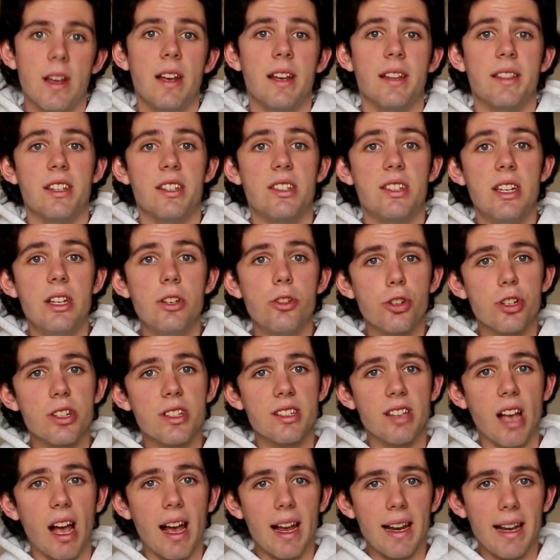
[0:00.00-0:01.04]
The senior
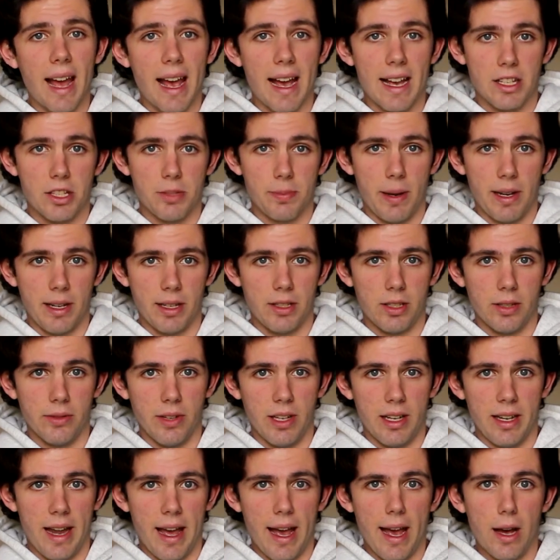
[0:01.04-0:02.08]
design aspect of
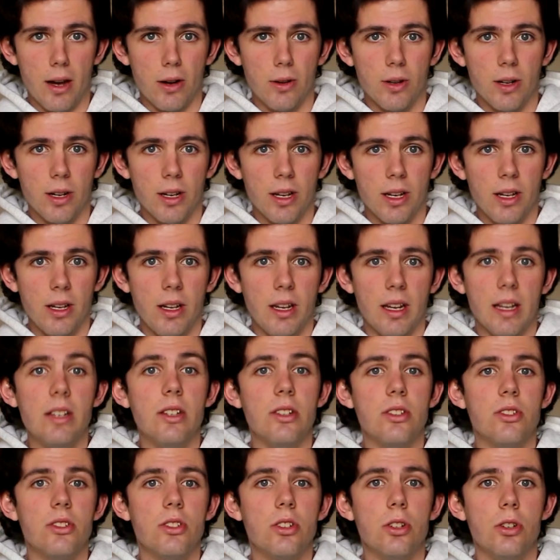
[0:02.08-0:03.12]
it now
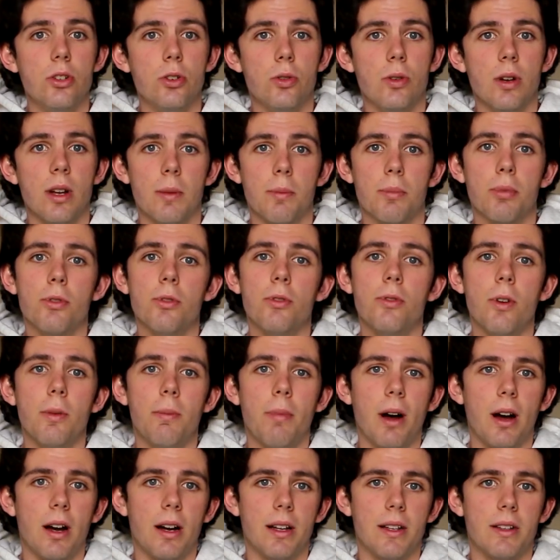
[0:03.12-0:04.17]
is to improve
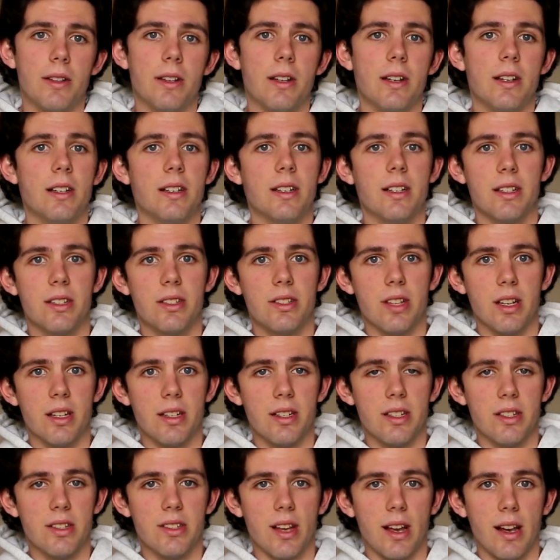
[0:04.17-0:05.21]
upon said
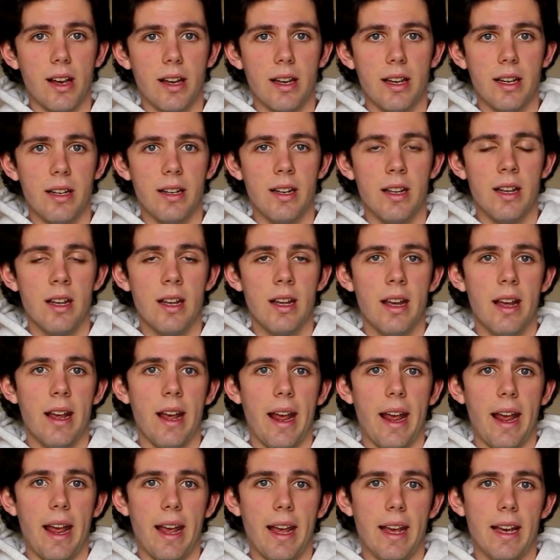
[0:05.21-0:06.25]
design
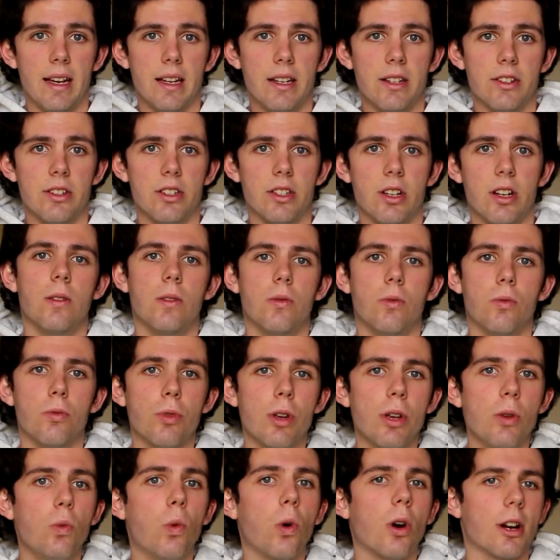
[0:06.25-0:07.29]
and
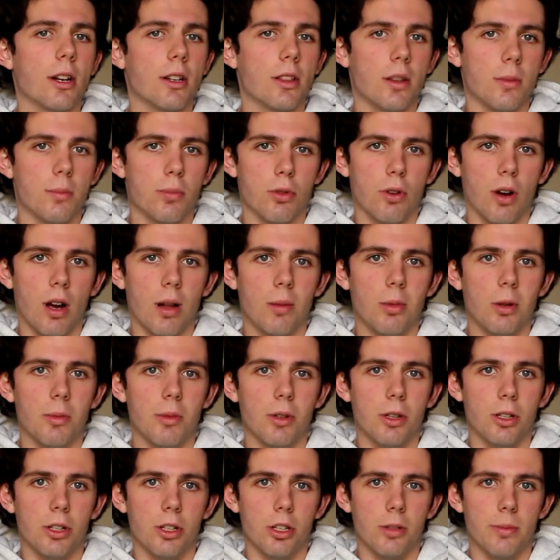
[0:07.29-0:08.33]
rework the problem
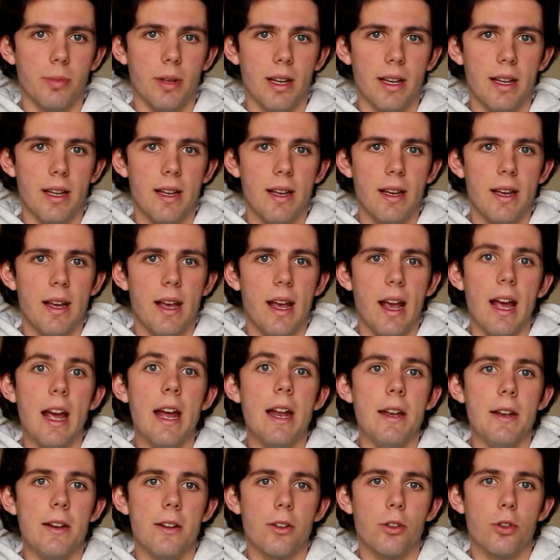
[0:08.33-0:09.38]
a little bit
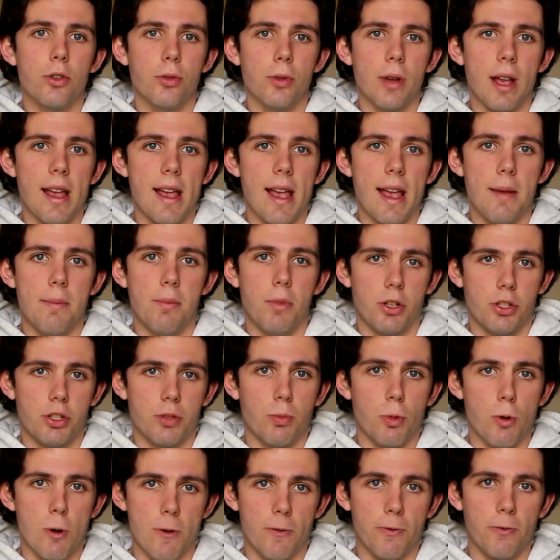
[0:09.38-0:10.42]
and create a much
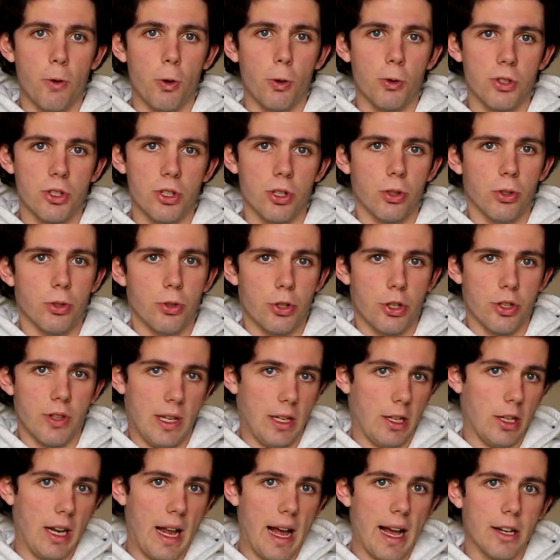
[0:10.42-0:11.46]
more full solution
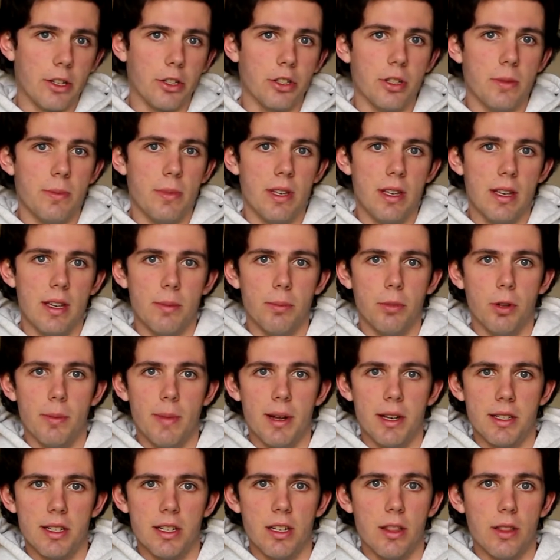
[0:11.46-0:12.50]
that could actually be
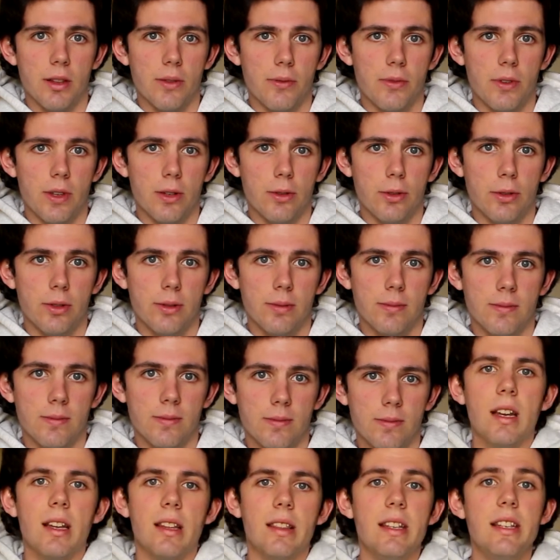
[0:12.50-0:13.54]
implemented in the field.
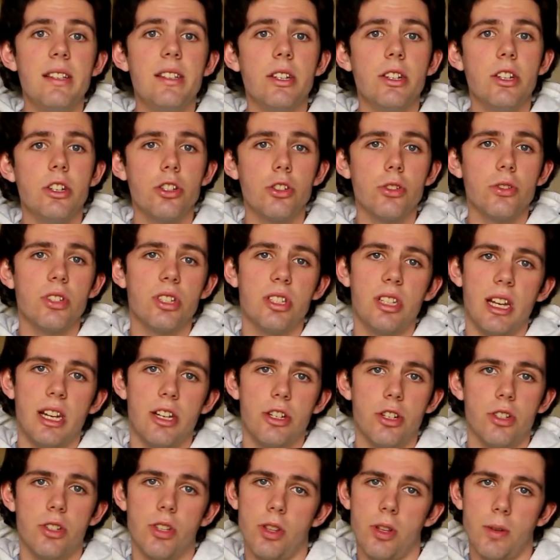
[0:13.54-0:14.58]
These initial
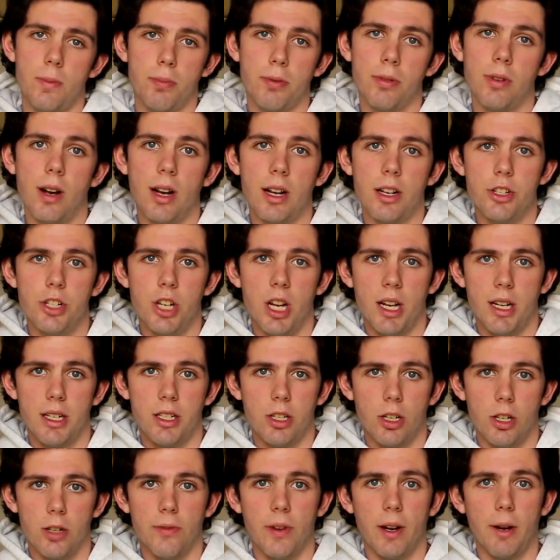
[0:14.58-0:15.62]
stages of the
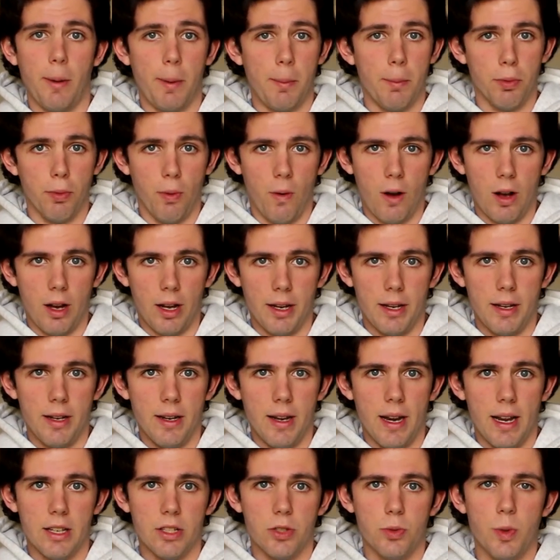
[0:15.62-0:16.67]
project are very broad
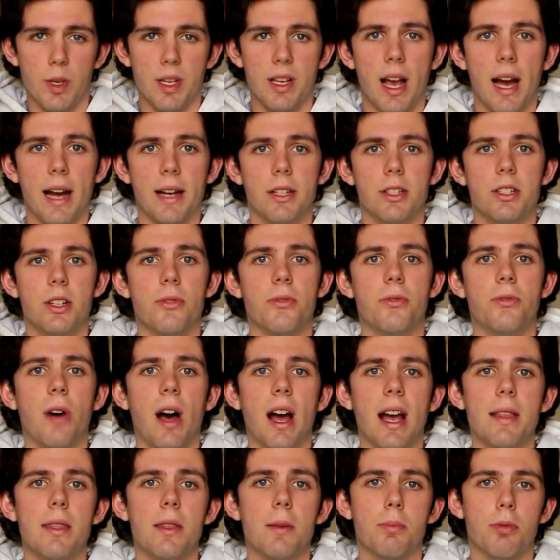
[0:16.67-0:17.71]
as we kind of
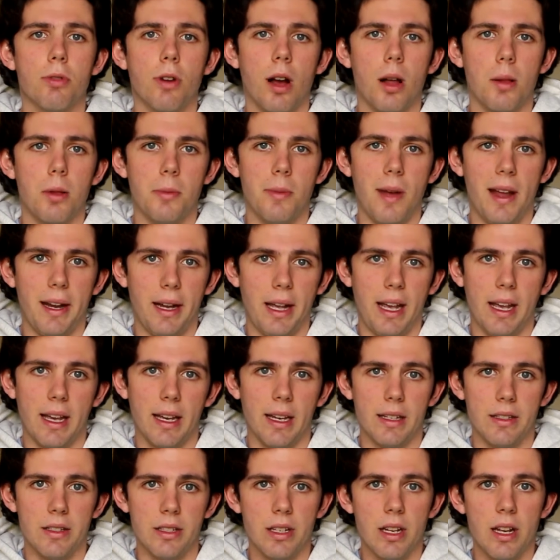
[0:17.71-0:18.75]
define the problem at
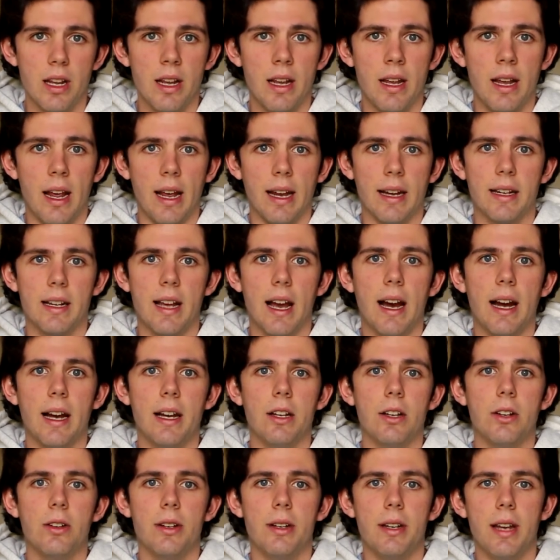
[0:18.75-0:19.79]
hand and kind
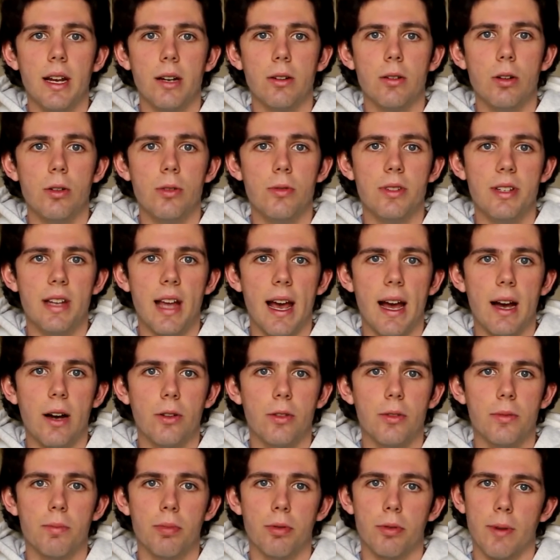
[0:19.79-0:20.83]
of narrow
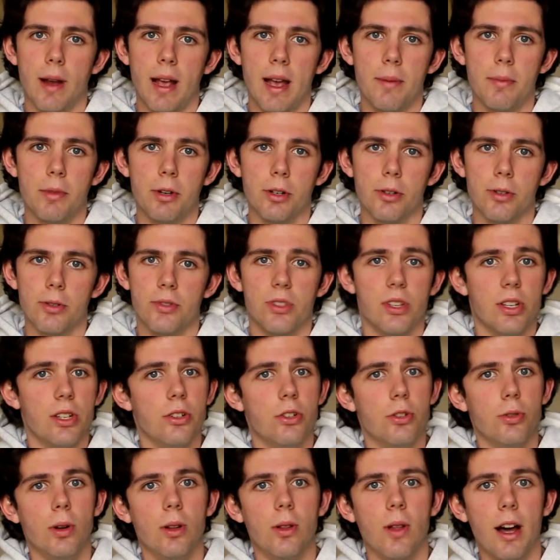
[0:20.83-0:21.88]
down parameters and
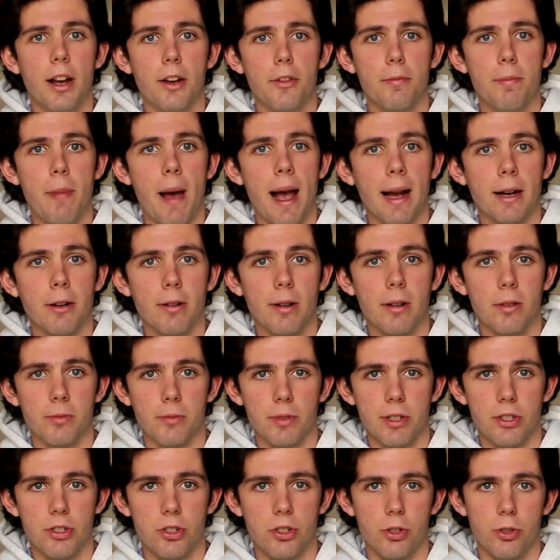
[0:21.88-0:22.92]
do a lot of background
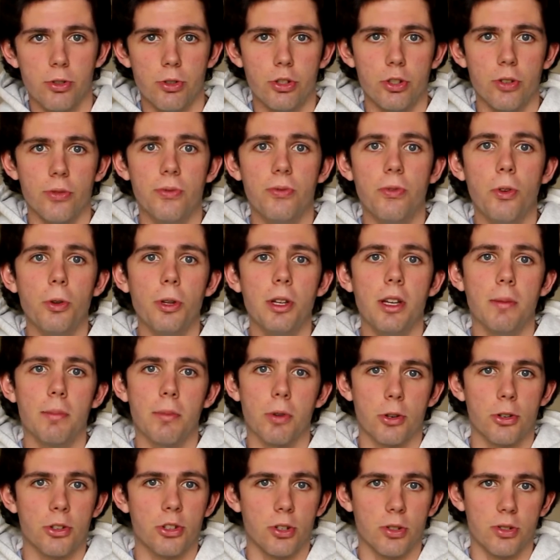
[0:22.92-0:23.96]
research to fully
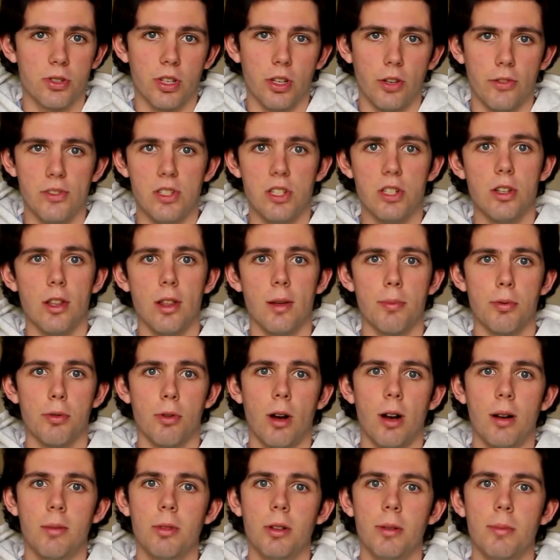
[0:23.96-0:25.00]
immerse ourselves into the
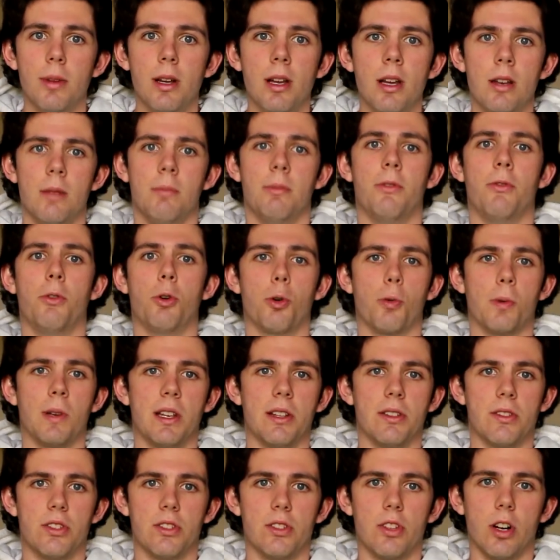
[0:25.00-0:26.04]
problem before we
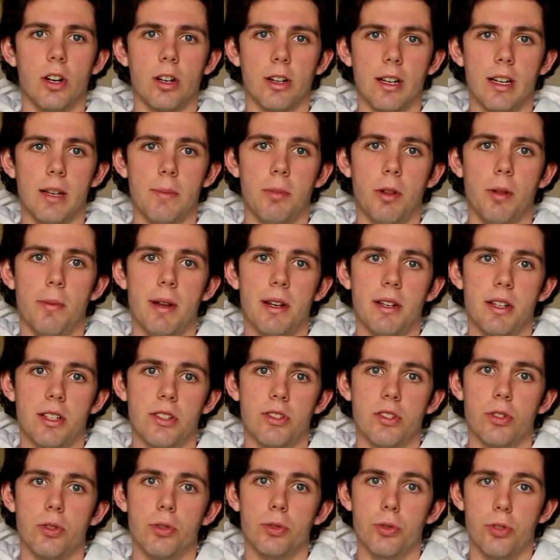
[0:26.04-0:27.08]
can start implementing
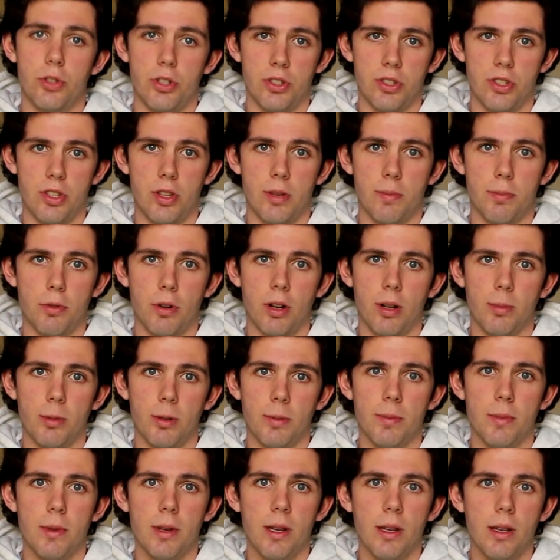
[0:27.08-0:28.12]
solutions to the
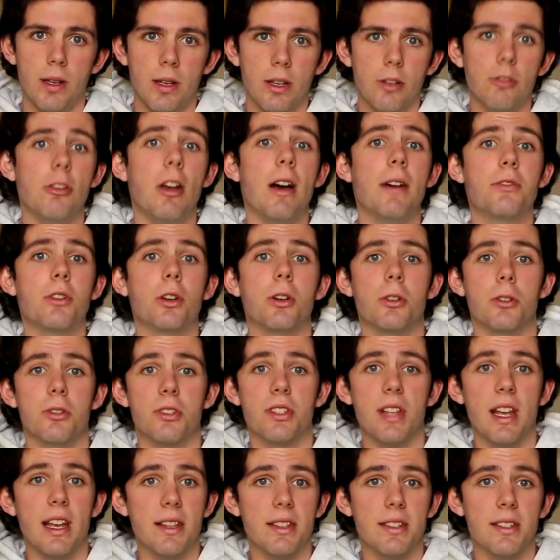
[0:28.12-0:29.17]
problem. You have to
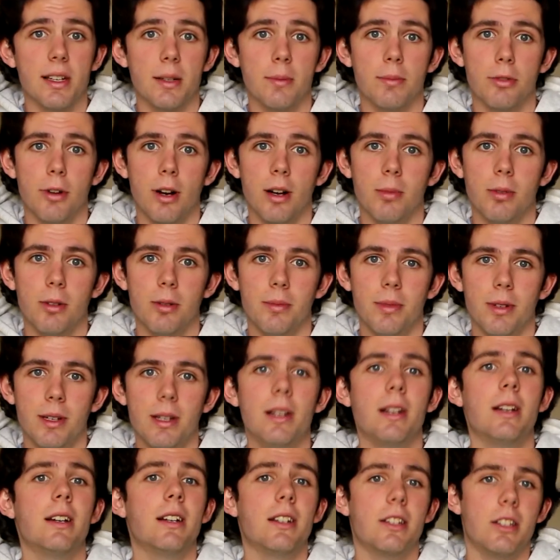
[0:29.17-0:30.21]
understand said problem
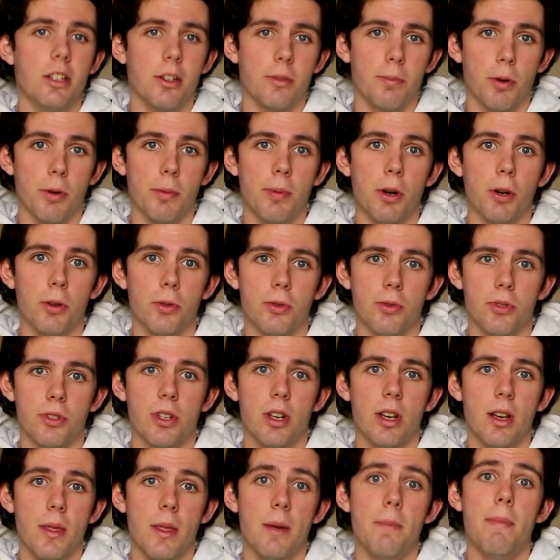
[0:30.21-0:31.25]
to
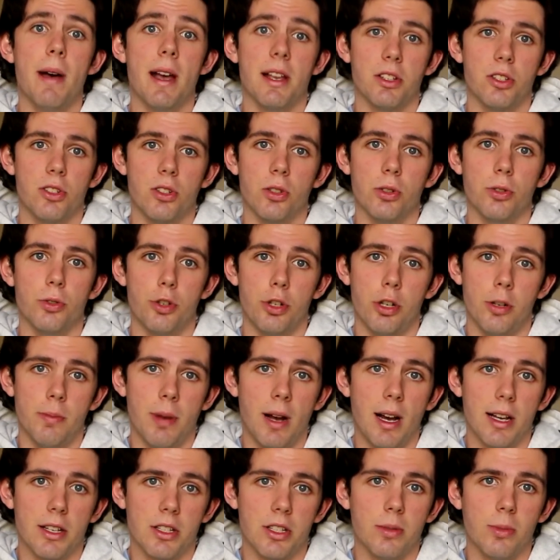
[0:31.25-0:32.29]
propose the best solution
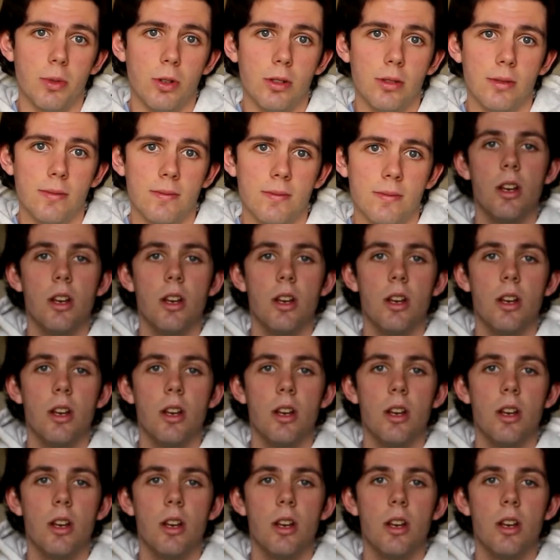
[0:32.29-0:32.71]
possible.